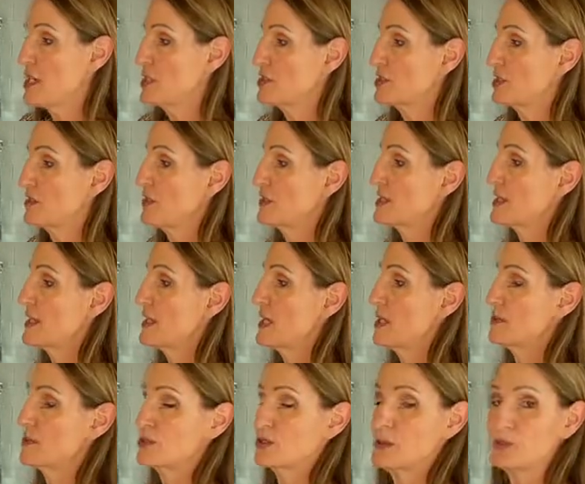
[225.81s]
So this
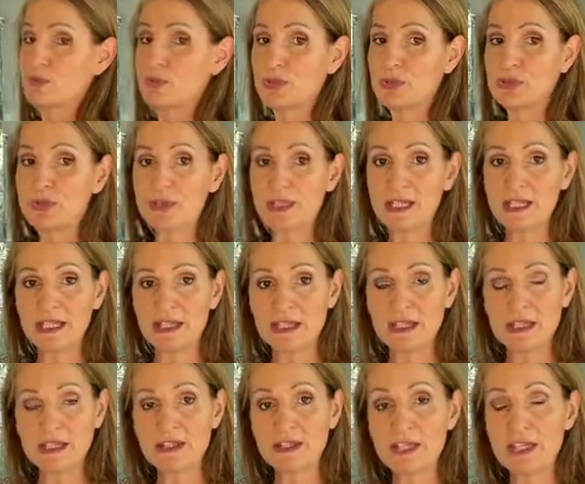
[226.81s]
helps to pull
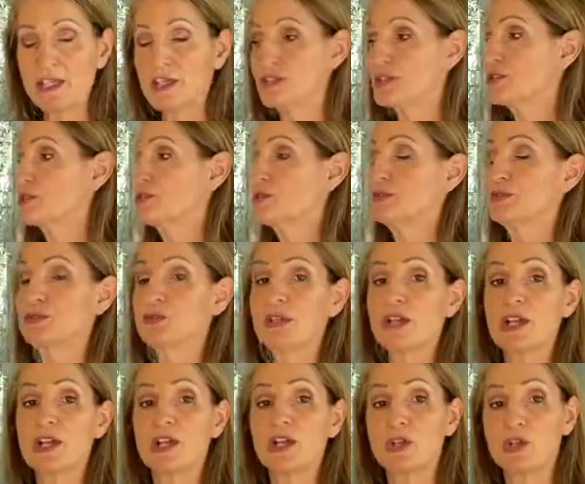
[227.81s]
in the actual
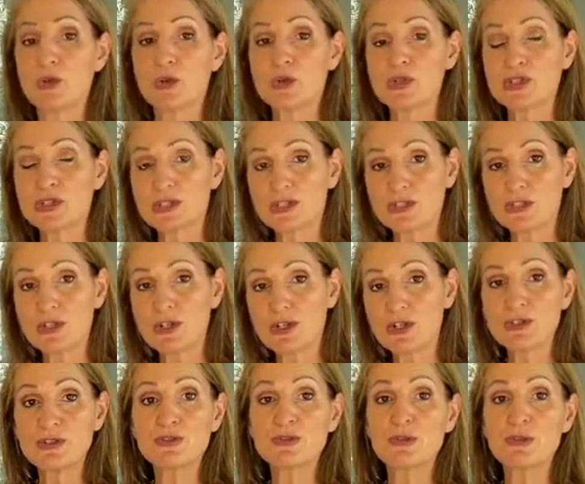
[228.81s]
corset
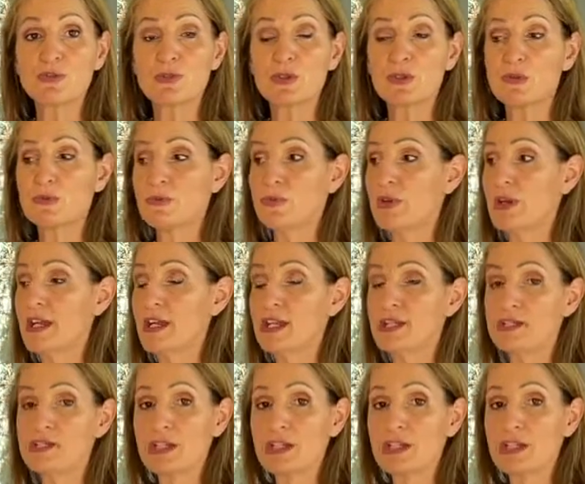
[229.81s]
on your bride,